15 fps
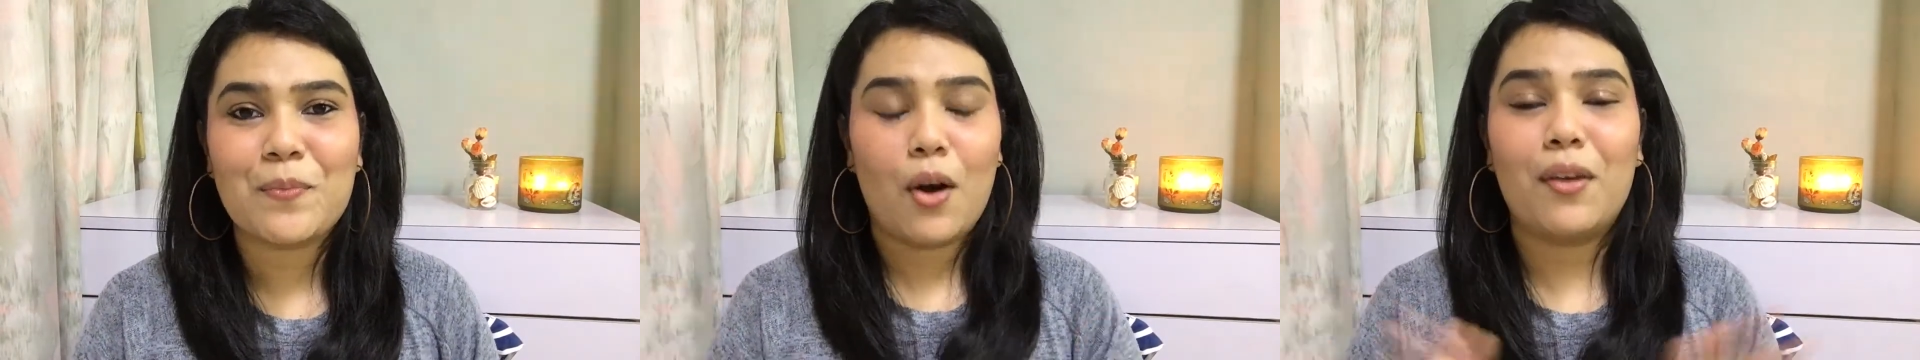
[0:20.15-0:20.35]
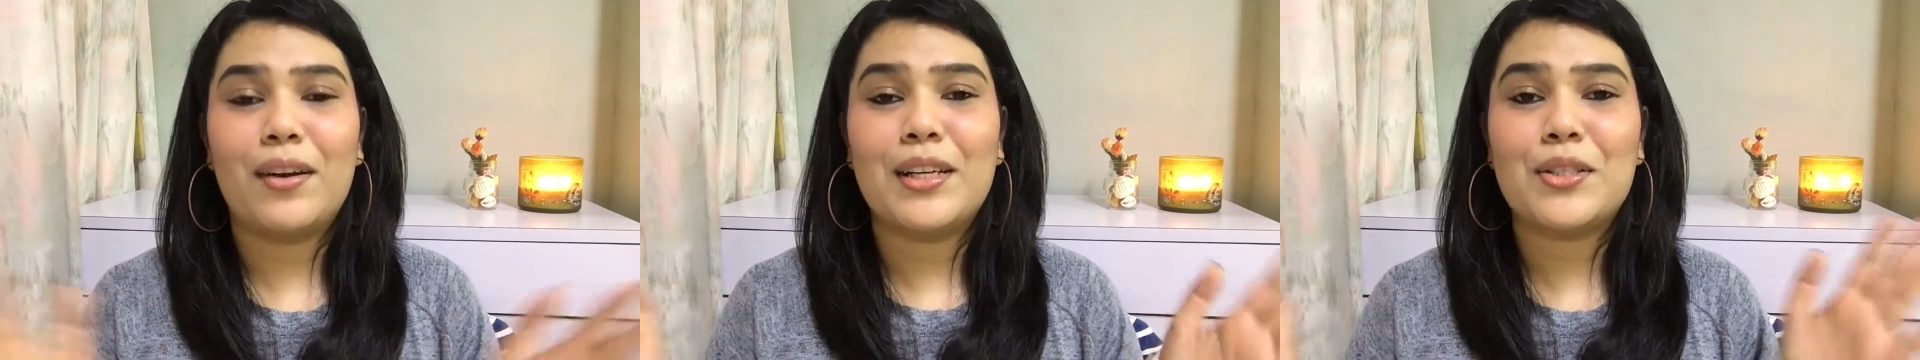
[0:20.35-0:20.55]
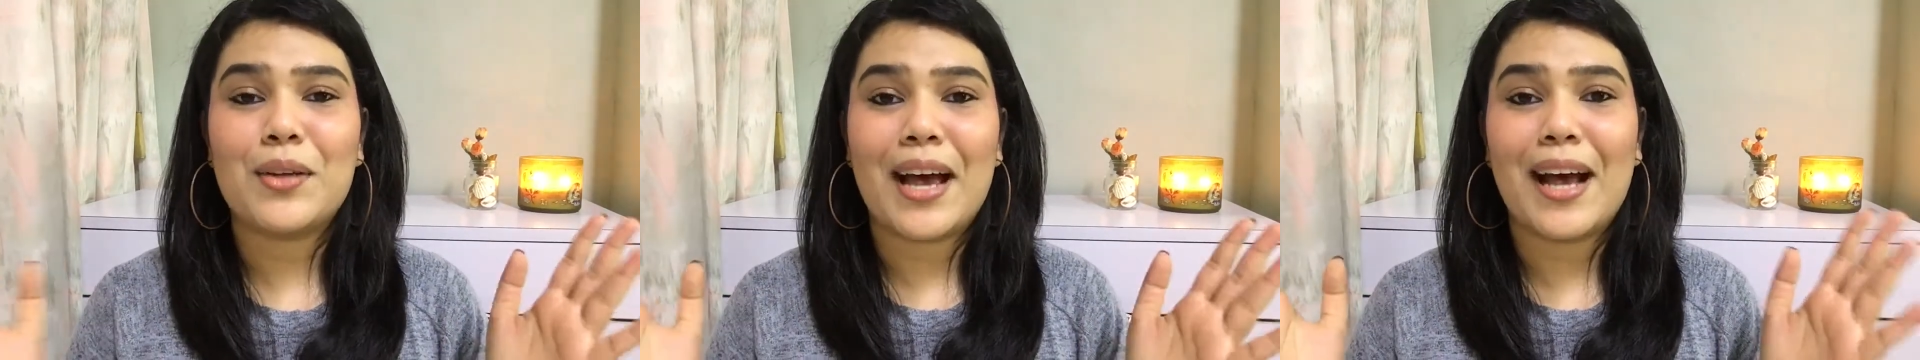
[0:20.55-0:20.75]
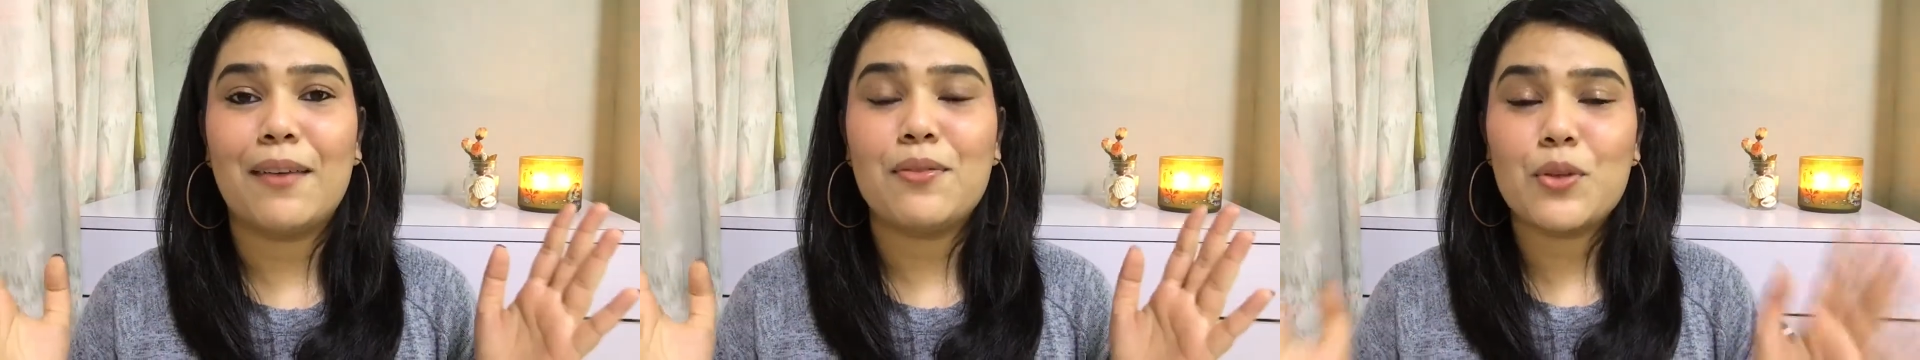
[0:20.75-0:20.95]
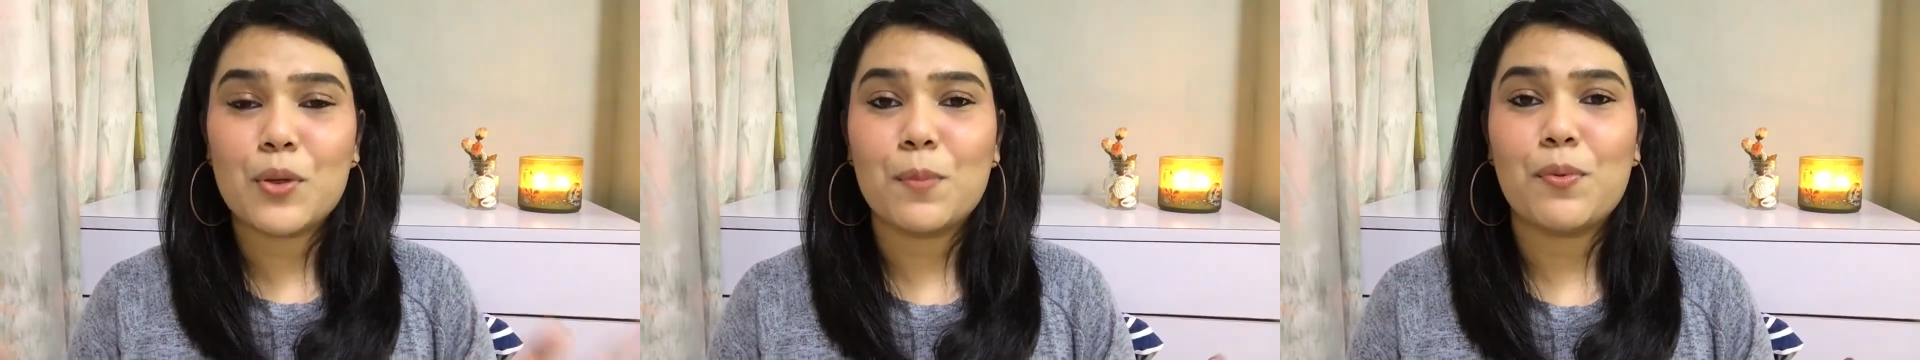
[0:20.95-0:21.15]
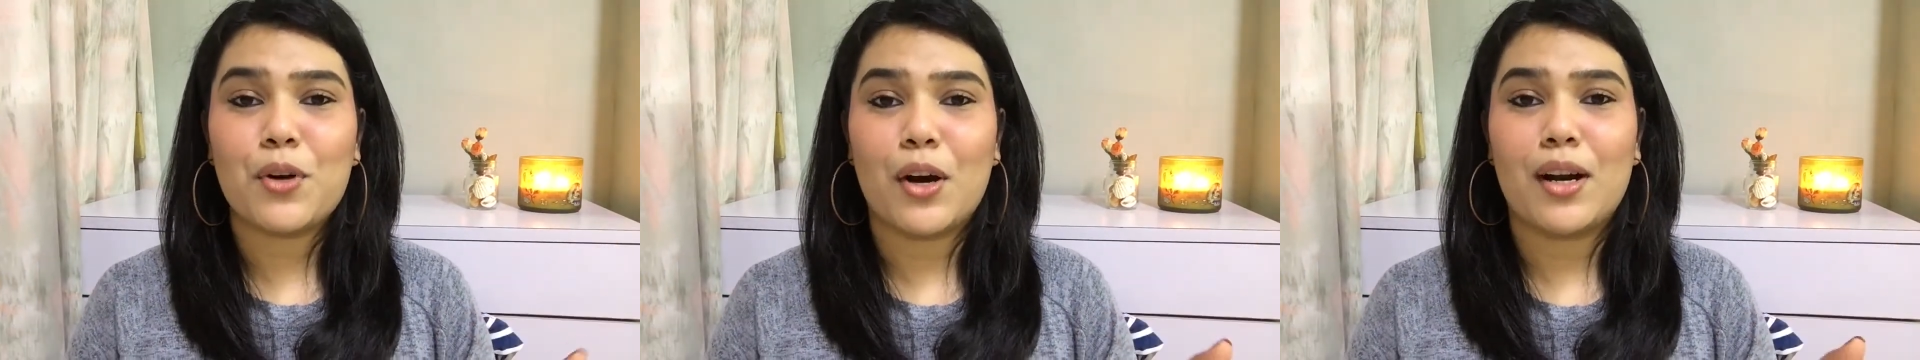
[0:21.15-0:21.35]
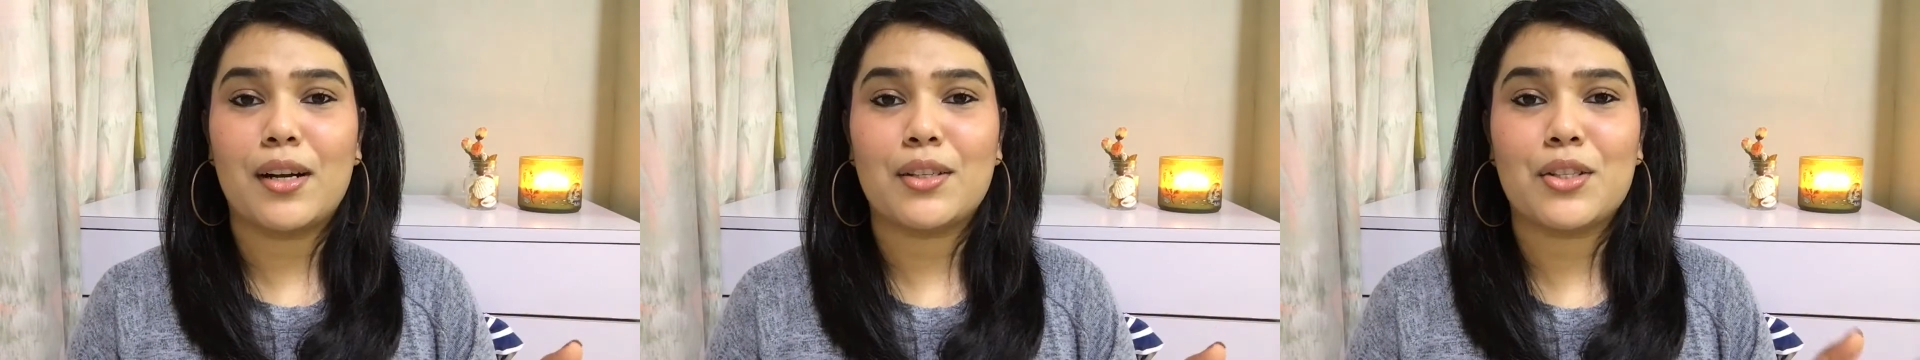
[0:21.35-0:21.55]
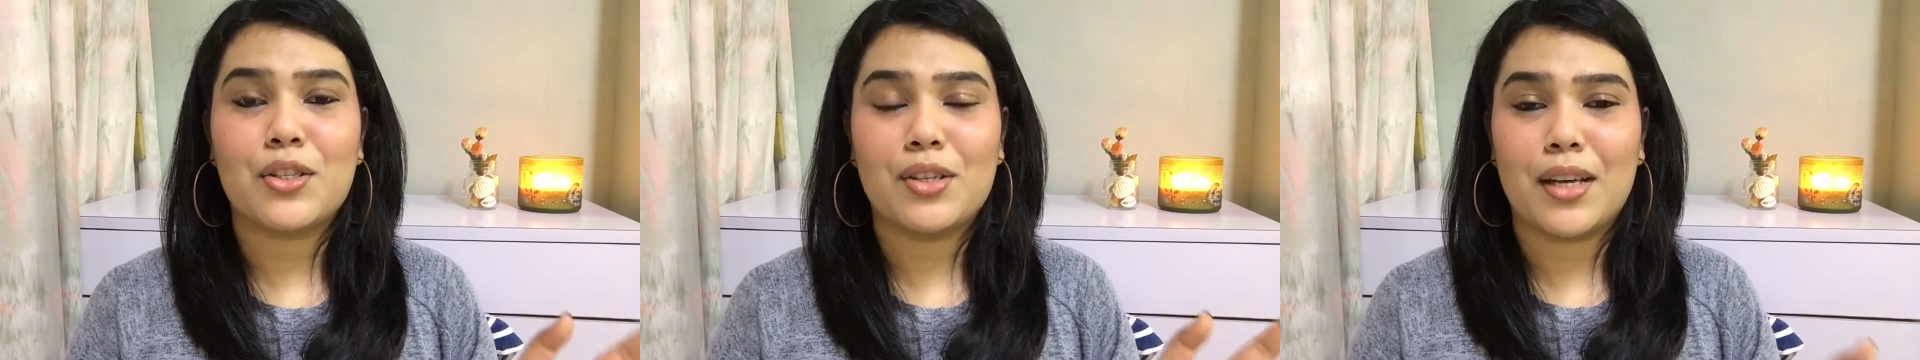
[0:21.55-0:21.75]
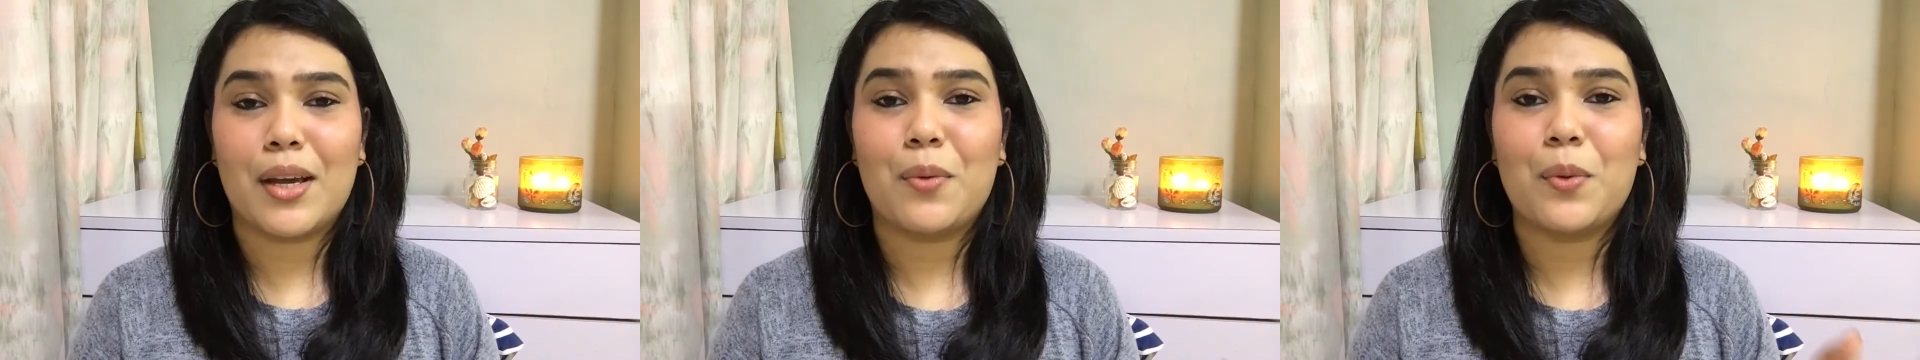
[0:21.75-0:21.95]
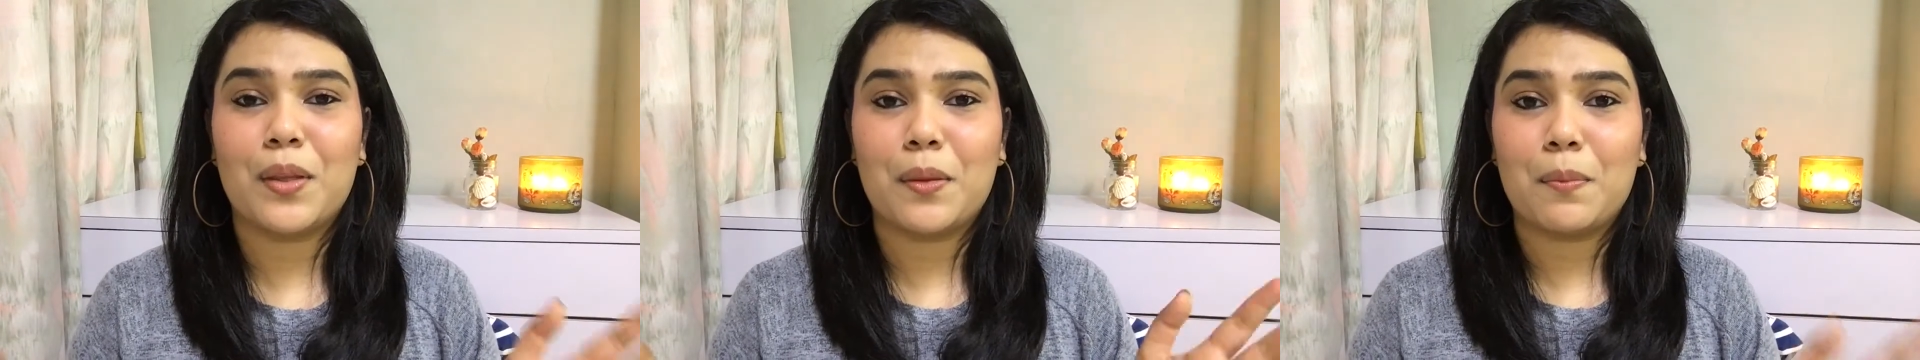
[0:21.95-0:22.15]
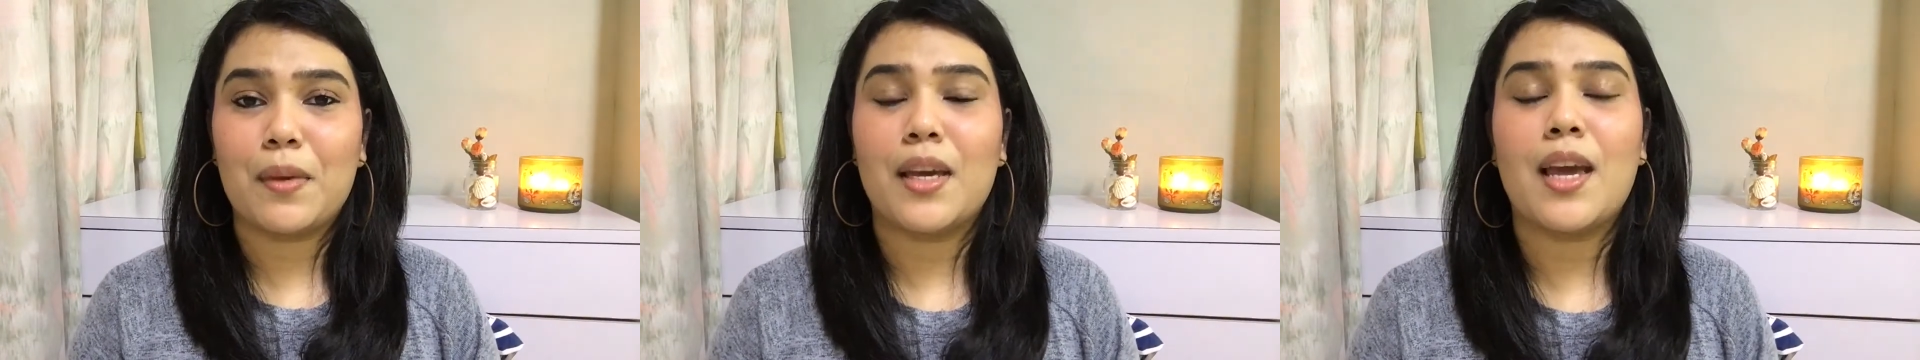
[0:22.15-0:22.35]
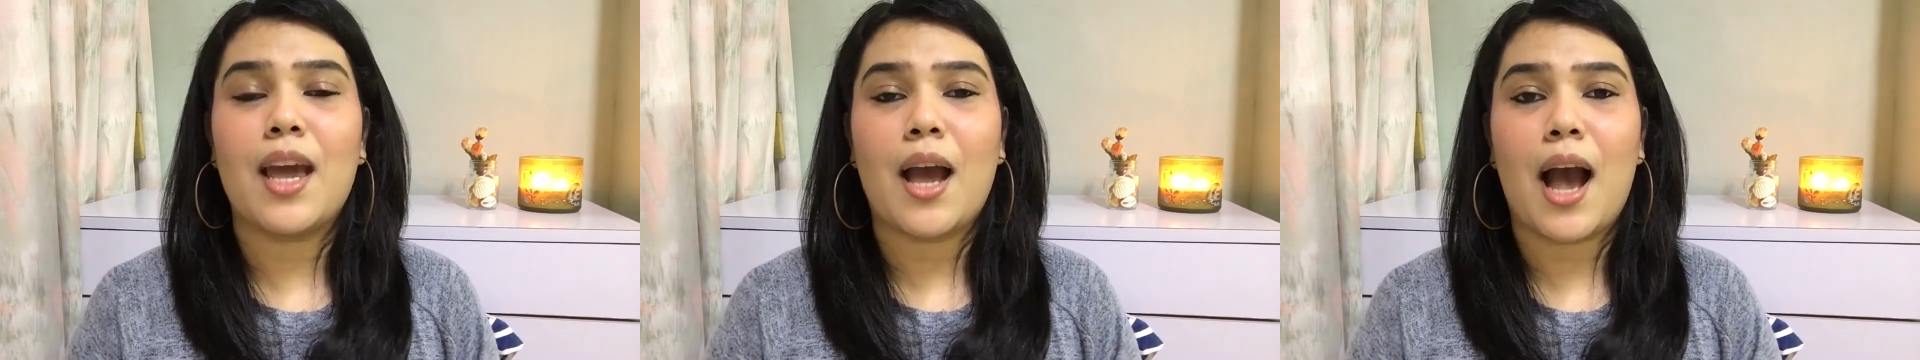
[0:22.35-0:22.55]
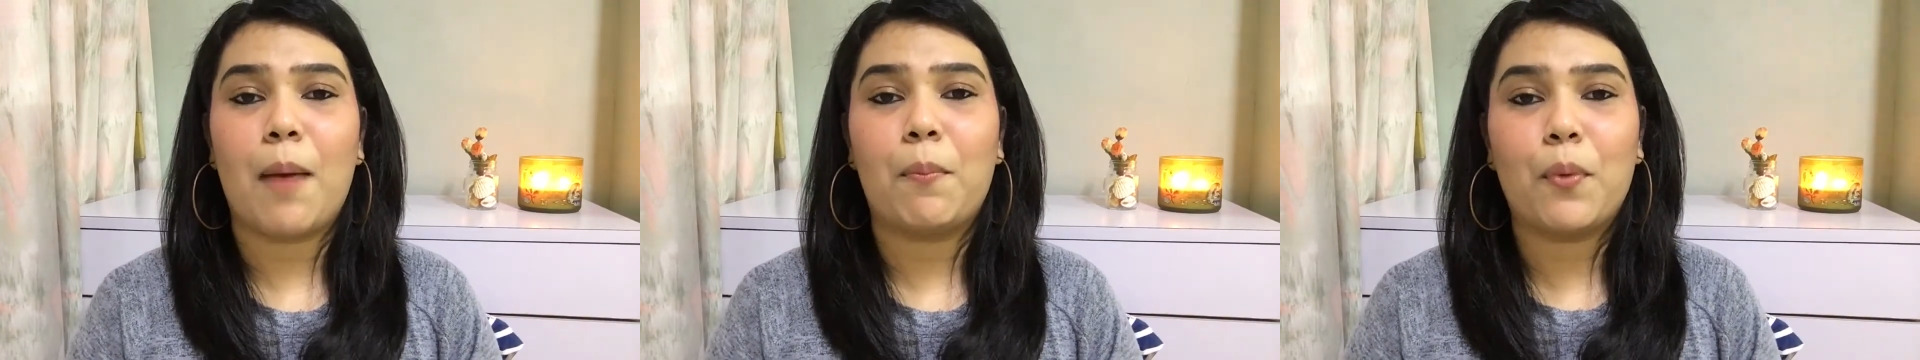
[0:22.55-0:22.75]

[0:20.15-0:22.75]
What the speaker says: Alright, so I have two products today with me.